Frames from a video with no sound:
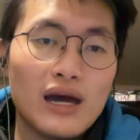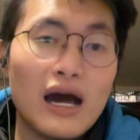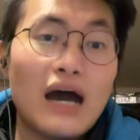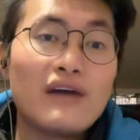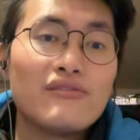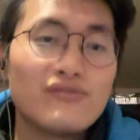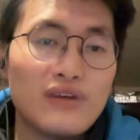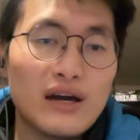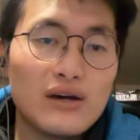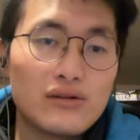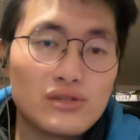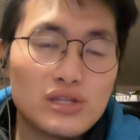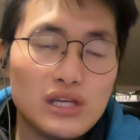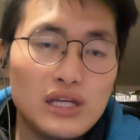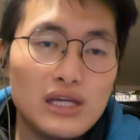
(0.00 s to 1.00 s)
I
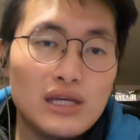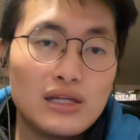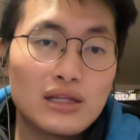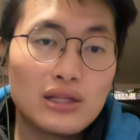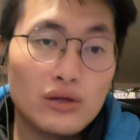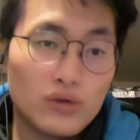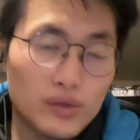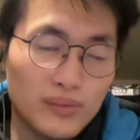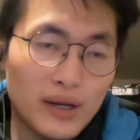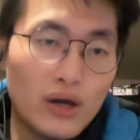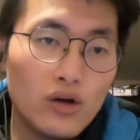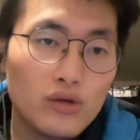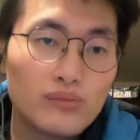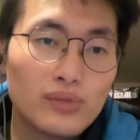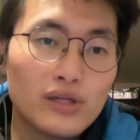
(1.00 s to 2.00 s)
found in lowering my
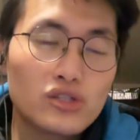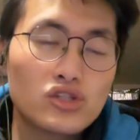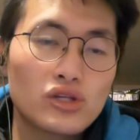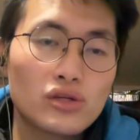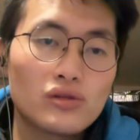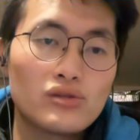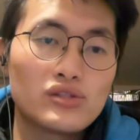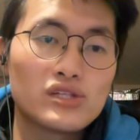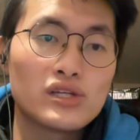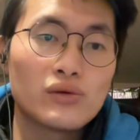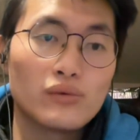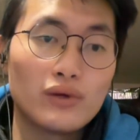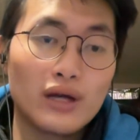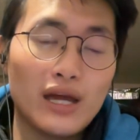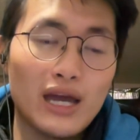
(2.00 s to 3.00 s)
own blood sugars
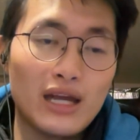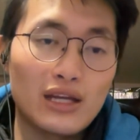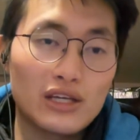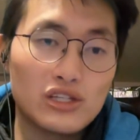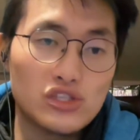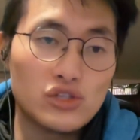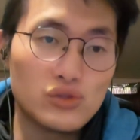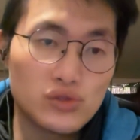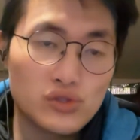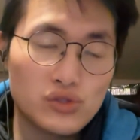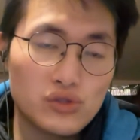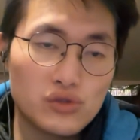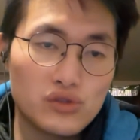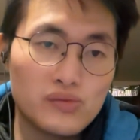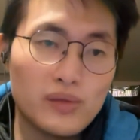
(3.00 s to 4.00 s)
when I had a continuous
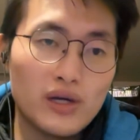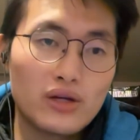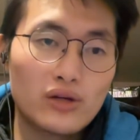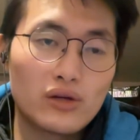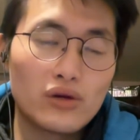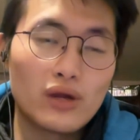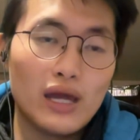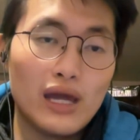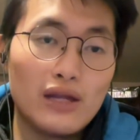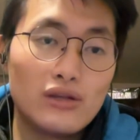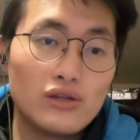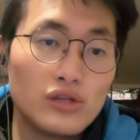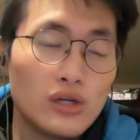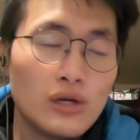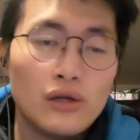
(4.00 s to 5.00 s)
glucose monitor
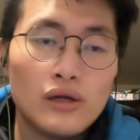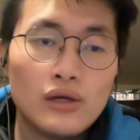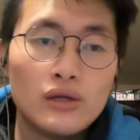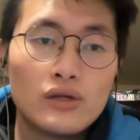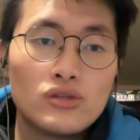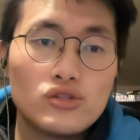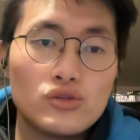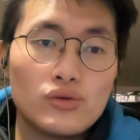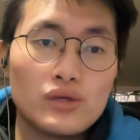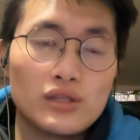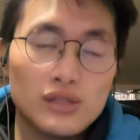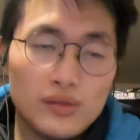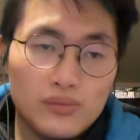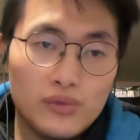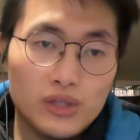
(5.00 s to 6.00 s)
and doing
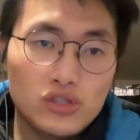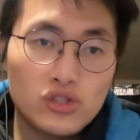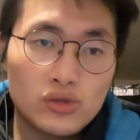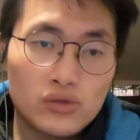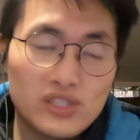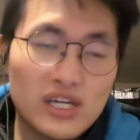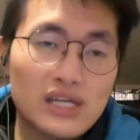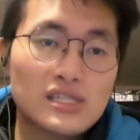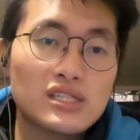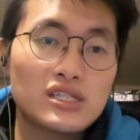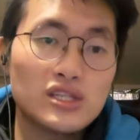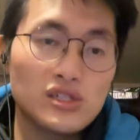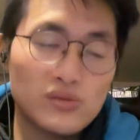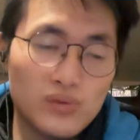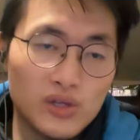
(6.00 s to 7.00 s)
the blood sugar tests,
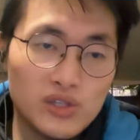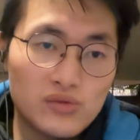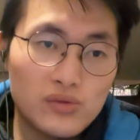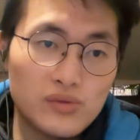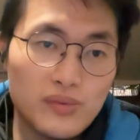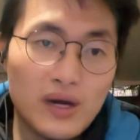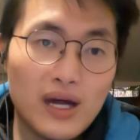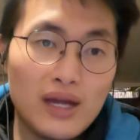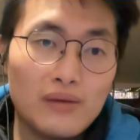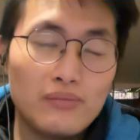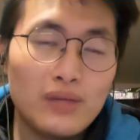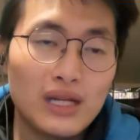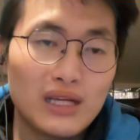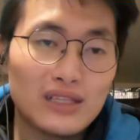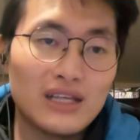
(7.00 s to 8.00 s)
as well as with my
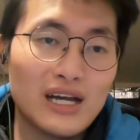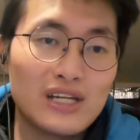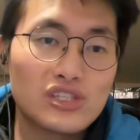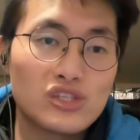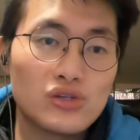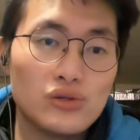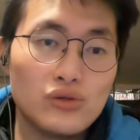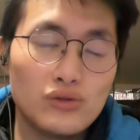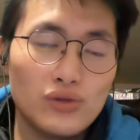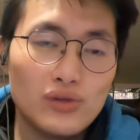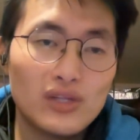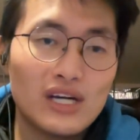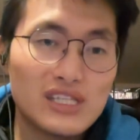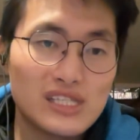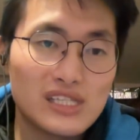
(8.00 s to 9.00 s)
many clients who
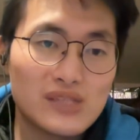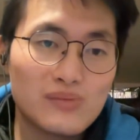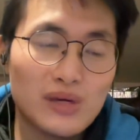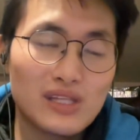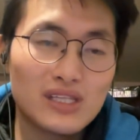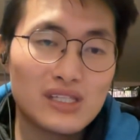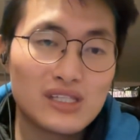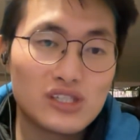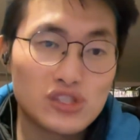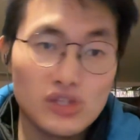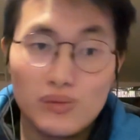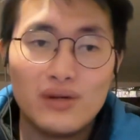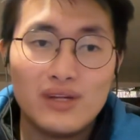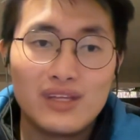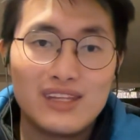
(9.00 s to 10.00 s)
utilize these methods so
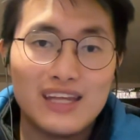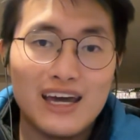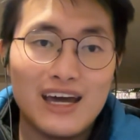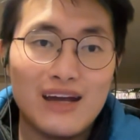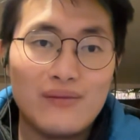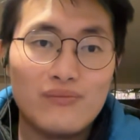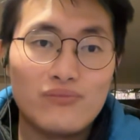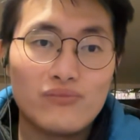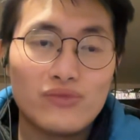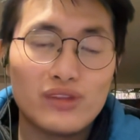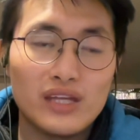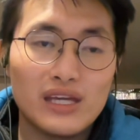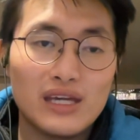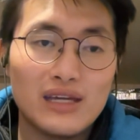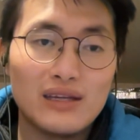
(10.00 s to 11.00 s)
much that
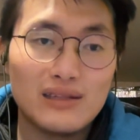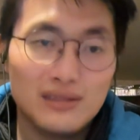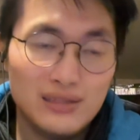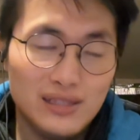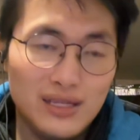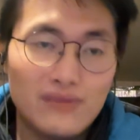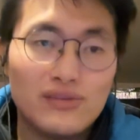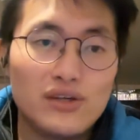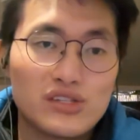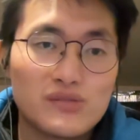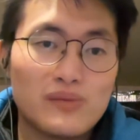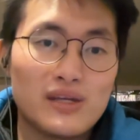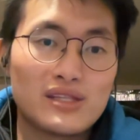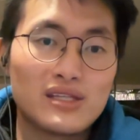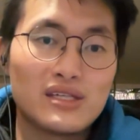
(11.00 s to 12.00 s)
they love those
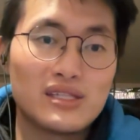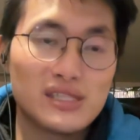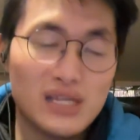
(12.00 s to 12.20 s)
methods.